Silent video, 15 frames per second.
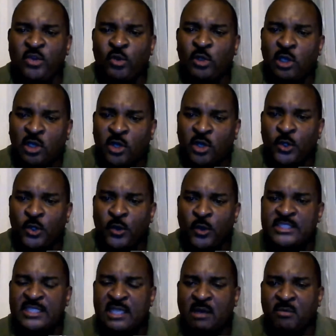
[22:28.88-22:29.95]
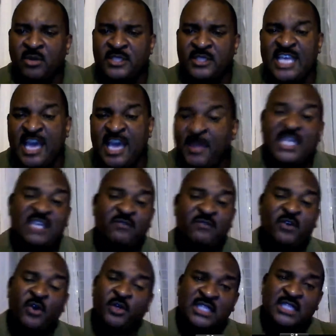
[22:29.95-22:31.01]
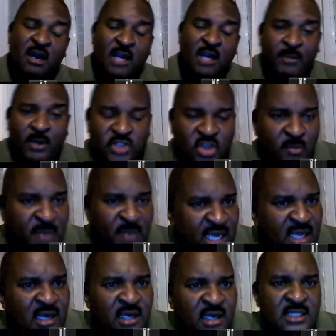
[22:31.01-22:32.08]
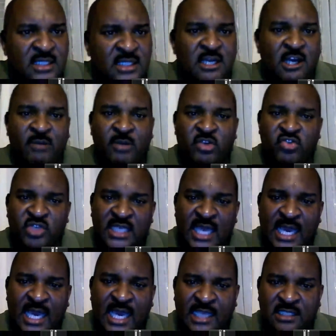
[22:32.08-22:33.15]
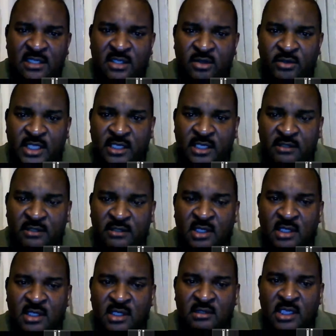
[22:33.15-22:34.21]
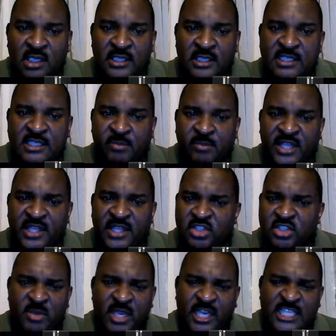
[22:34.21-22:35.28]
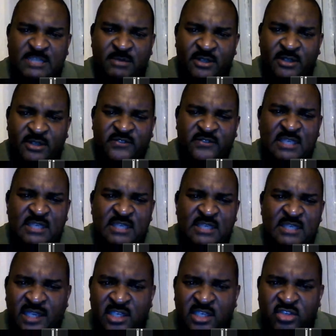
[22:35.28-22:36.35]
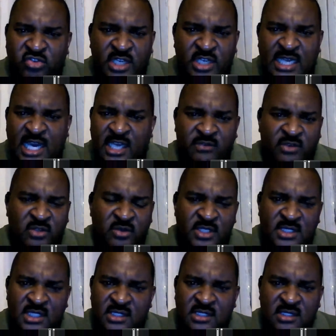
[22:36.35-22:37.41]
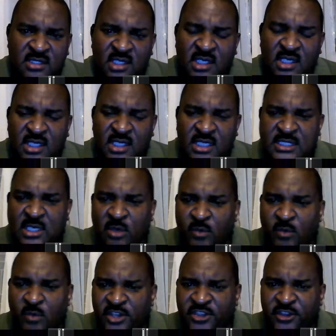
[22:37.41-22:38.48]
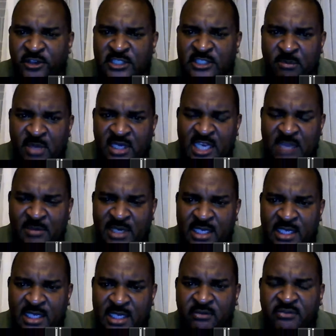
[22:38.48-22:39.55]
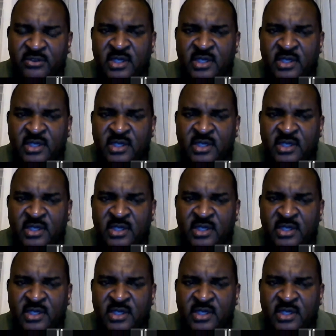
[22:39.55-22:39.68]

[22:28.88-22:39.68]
look at those numbers, I'm not even going to talk about Jamaica and talk about Trinidad. They're simply, I think Jamaica is about 15 billion. Trinidad, of course, is somewhere near 30 billion, I believe.